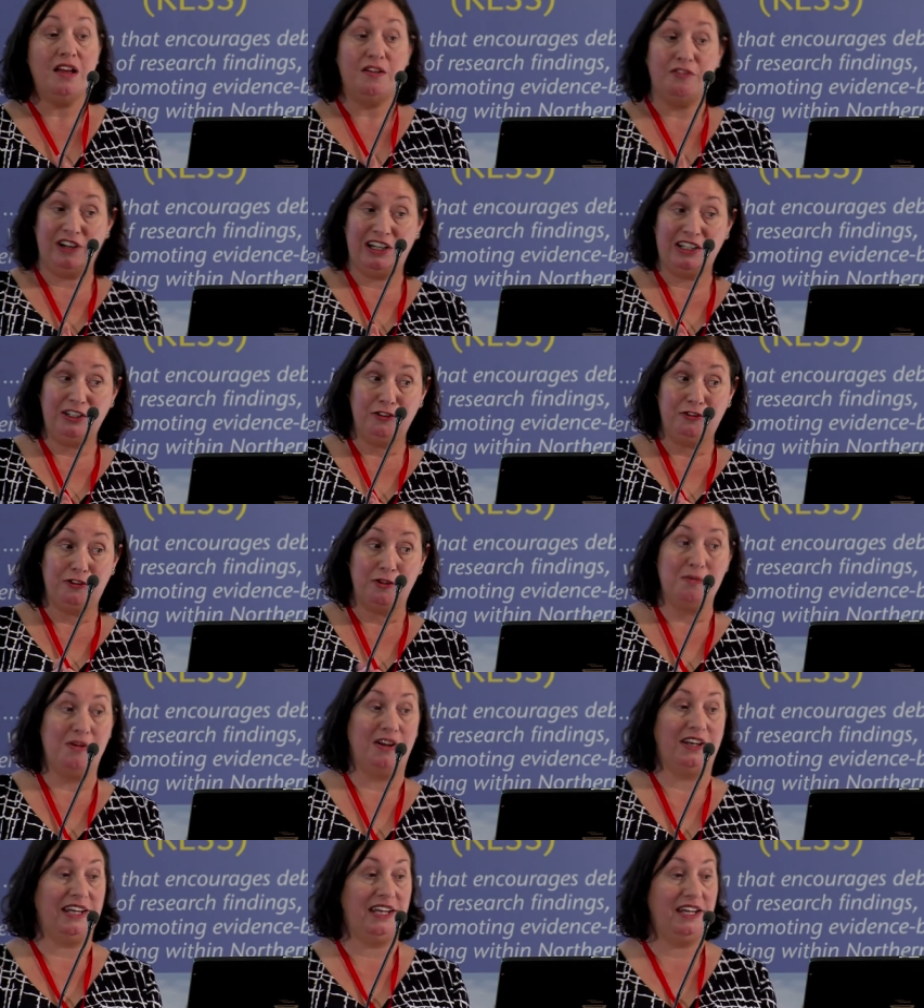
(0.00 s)
Value for
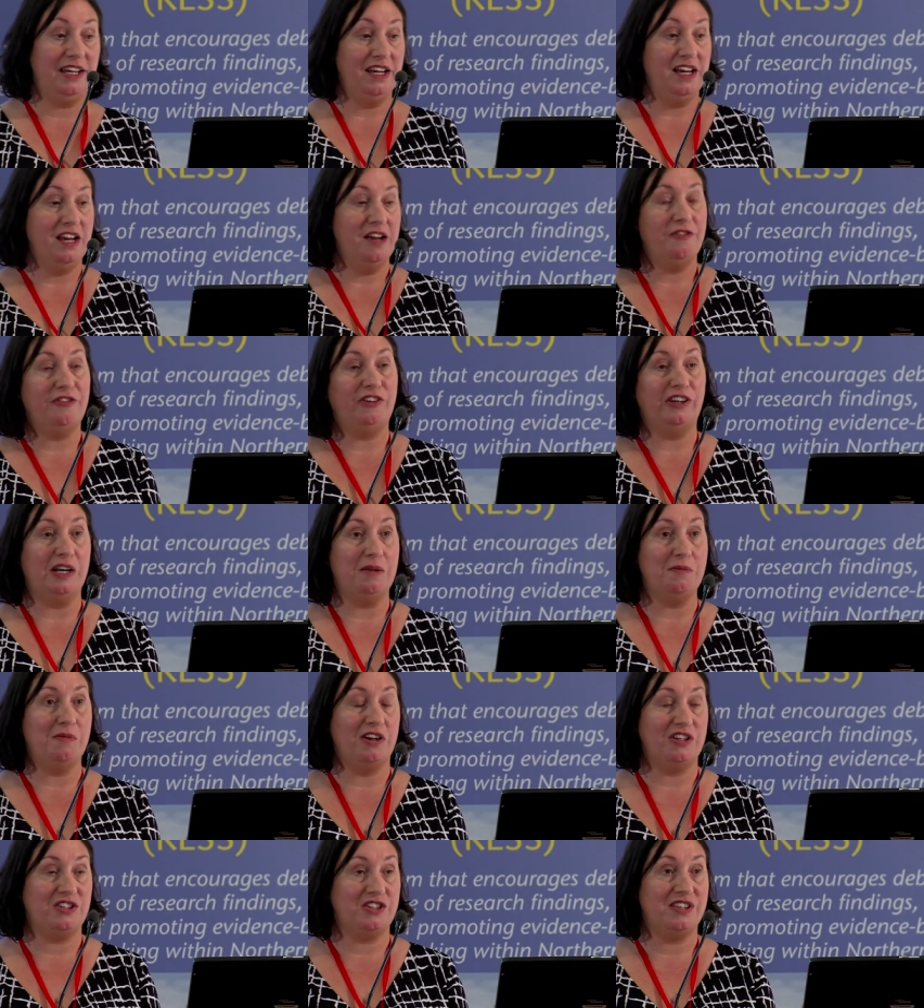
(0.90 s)
money, very
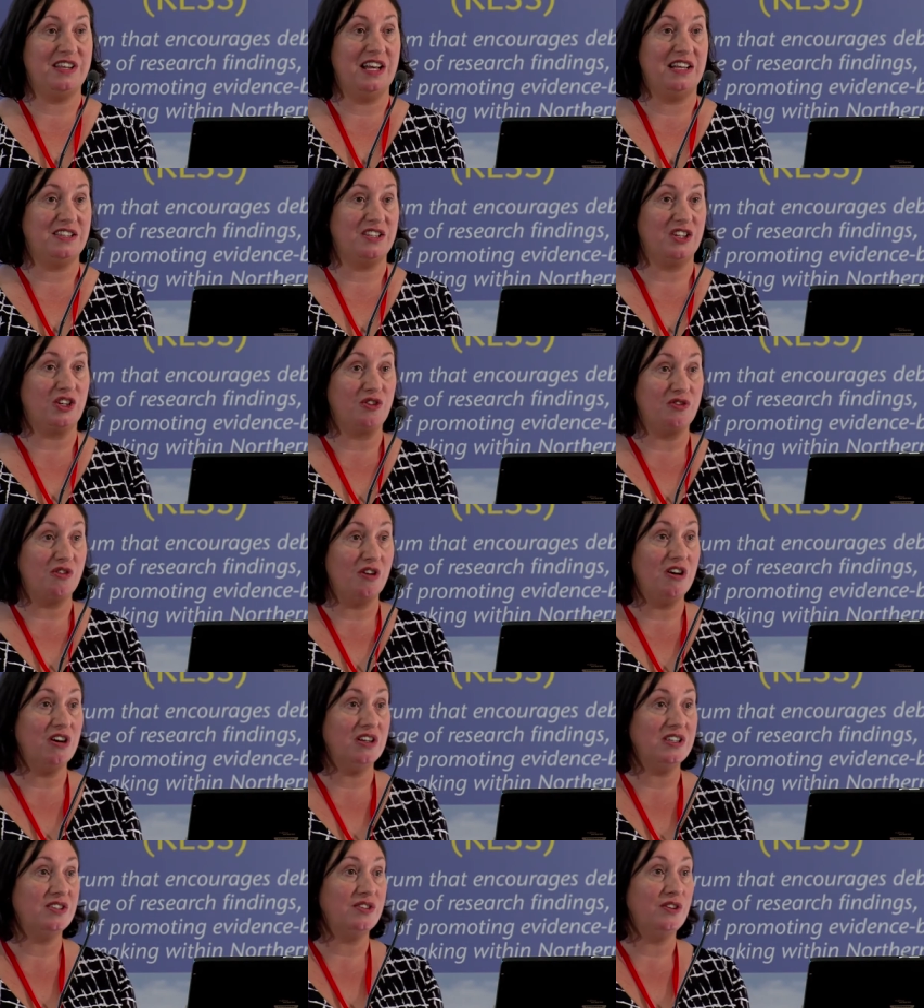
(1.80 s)
much, and that's
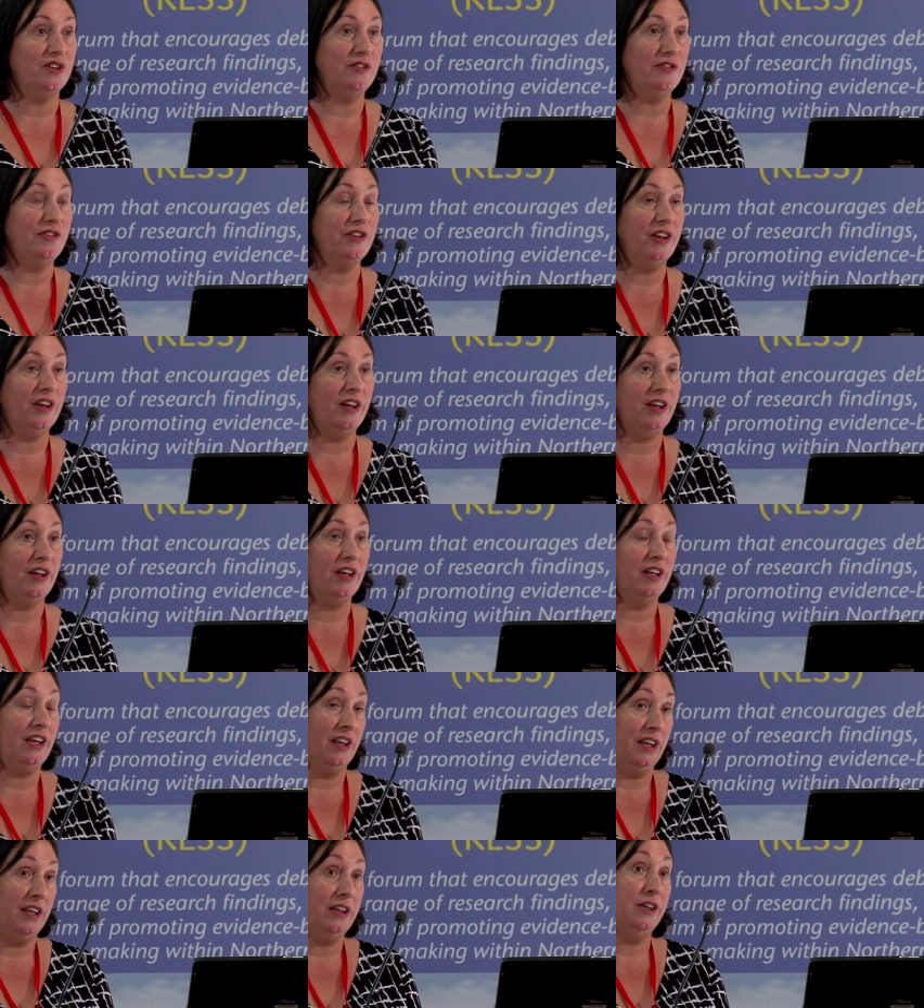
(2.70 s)
across sort of the
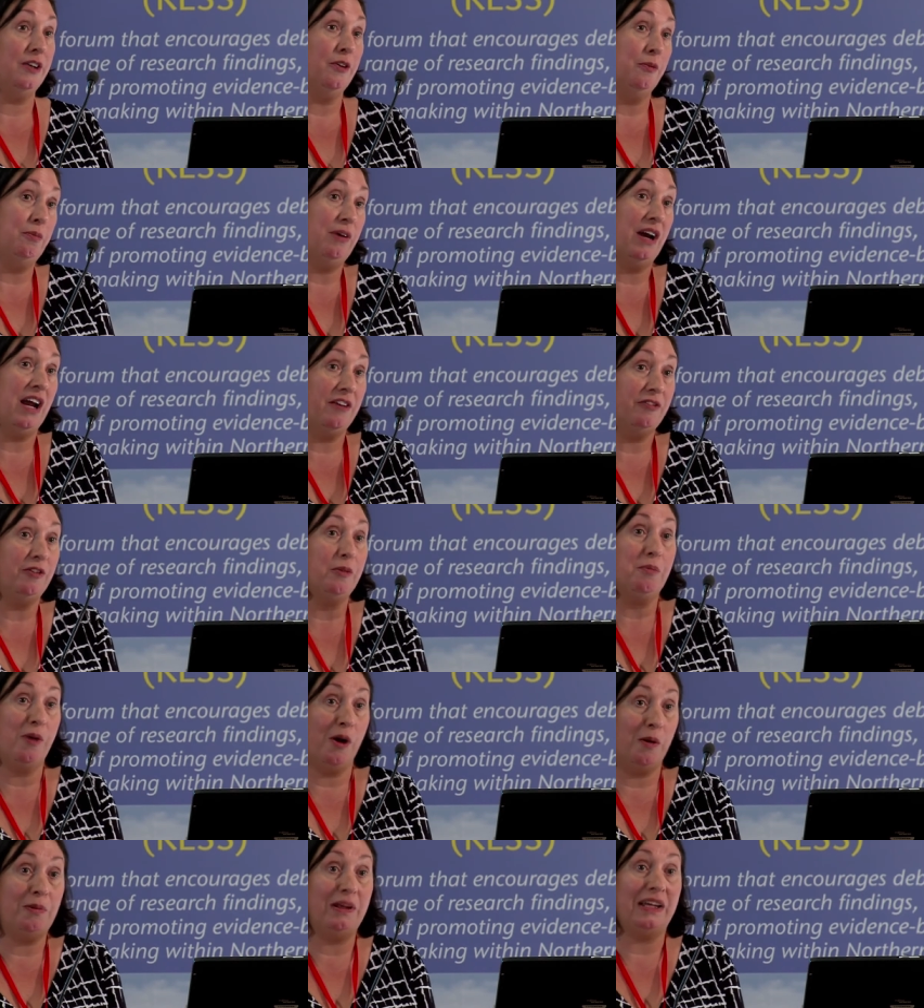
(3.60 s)
uh, you know private,
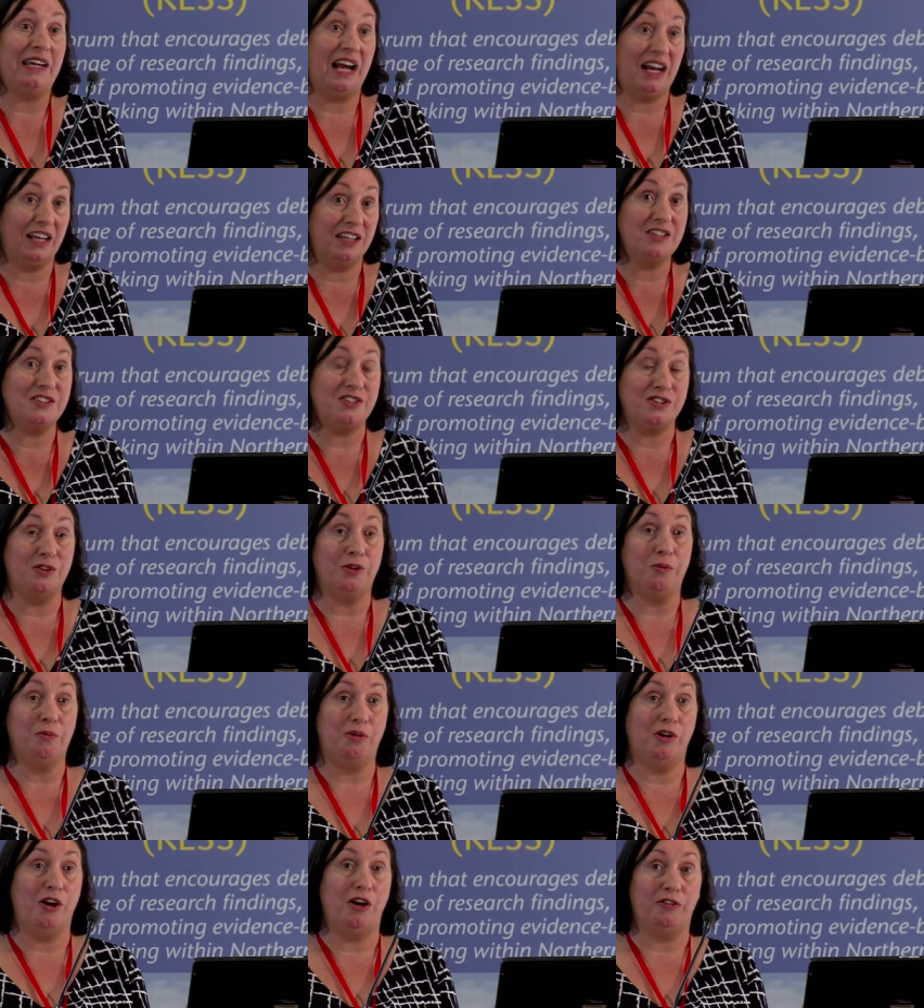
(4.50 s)
public, and
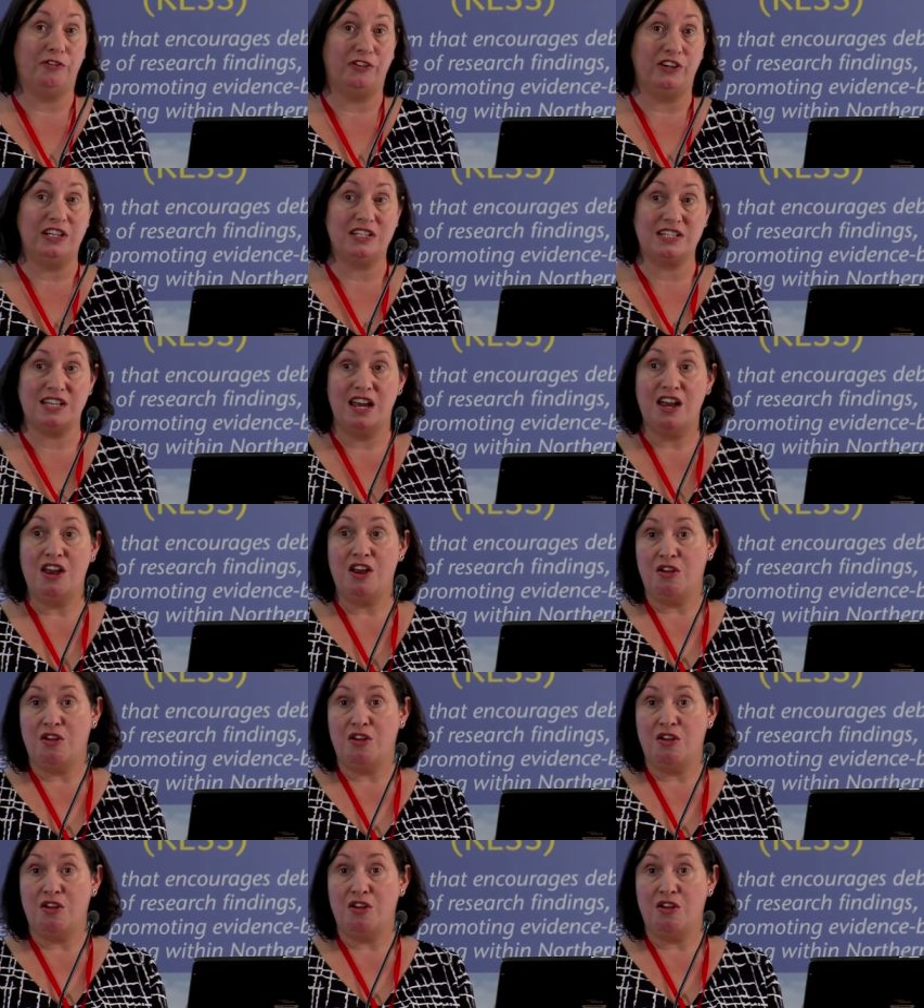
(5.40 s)
non-profit.